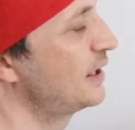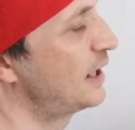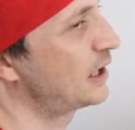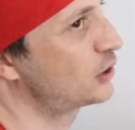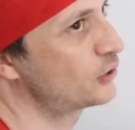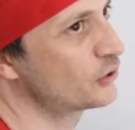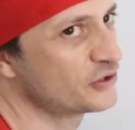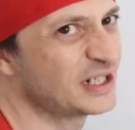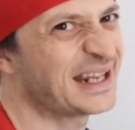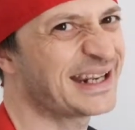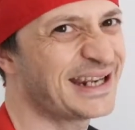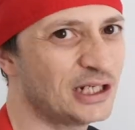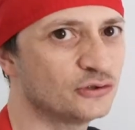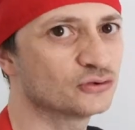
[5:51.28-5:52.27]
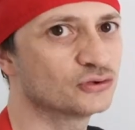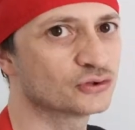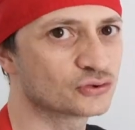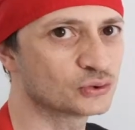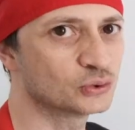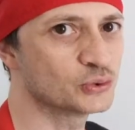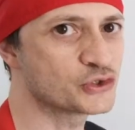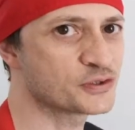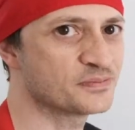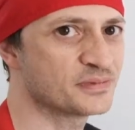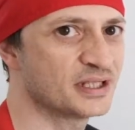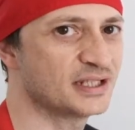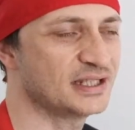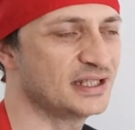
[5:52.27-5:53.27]
according again to the rules,
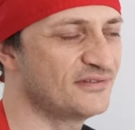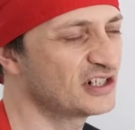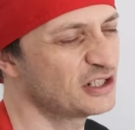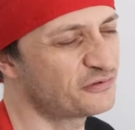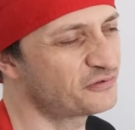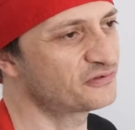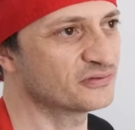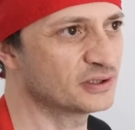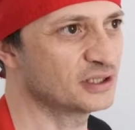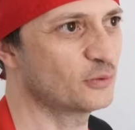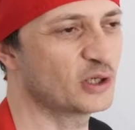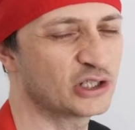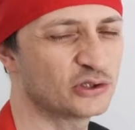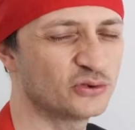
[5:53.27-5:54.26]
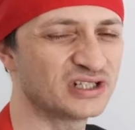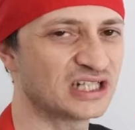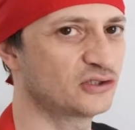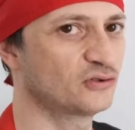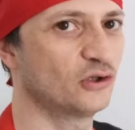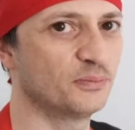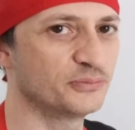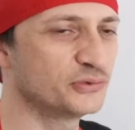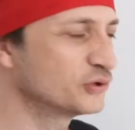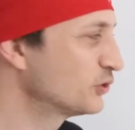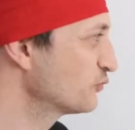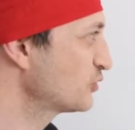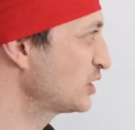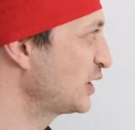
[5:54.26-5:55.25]
even if when you do it at home you
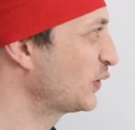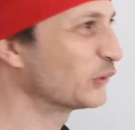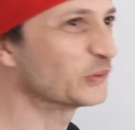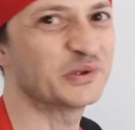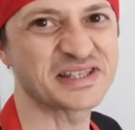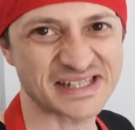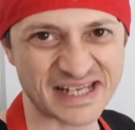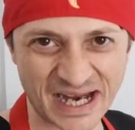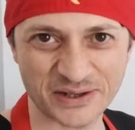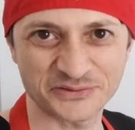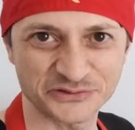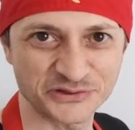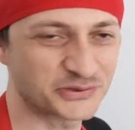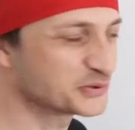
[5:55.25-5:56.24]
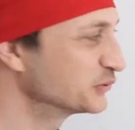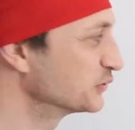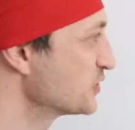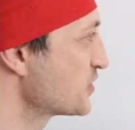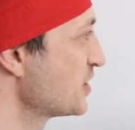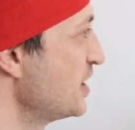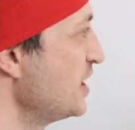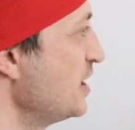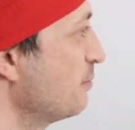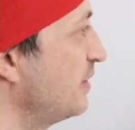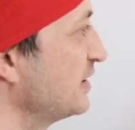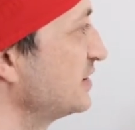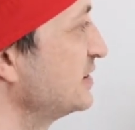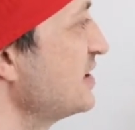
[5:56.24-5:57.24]
don't really always care of the rules,
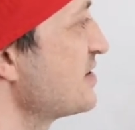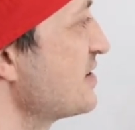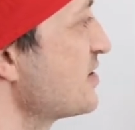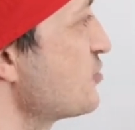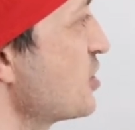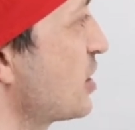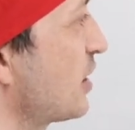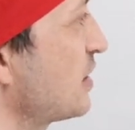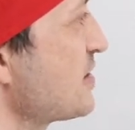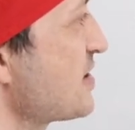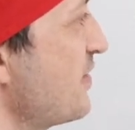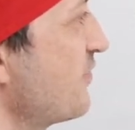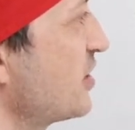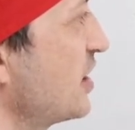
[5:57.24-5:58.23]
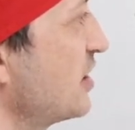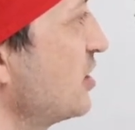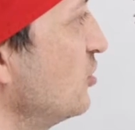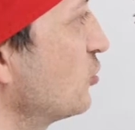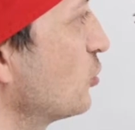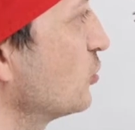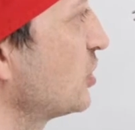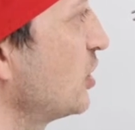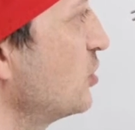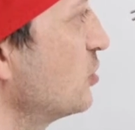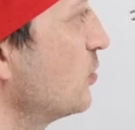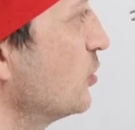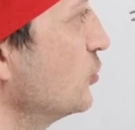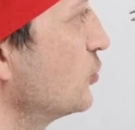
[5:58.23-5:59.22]
but this is generally something that in total you
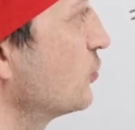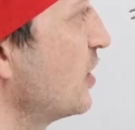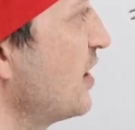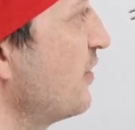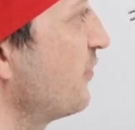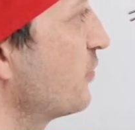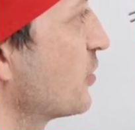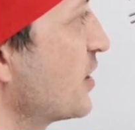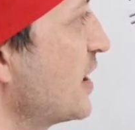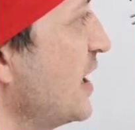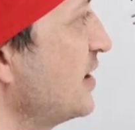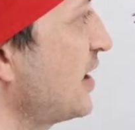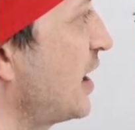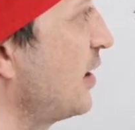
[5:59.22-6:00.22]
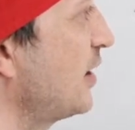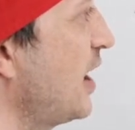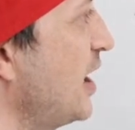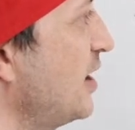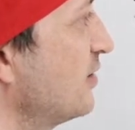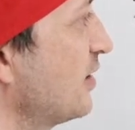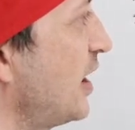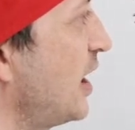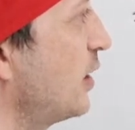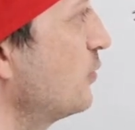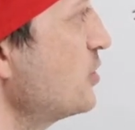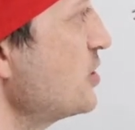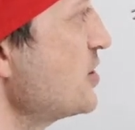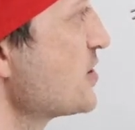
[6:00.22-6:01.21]
want to have for 8
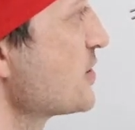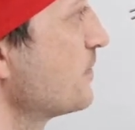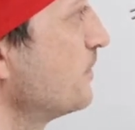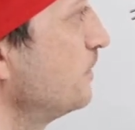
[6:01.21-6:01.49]
hours.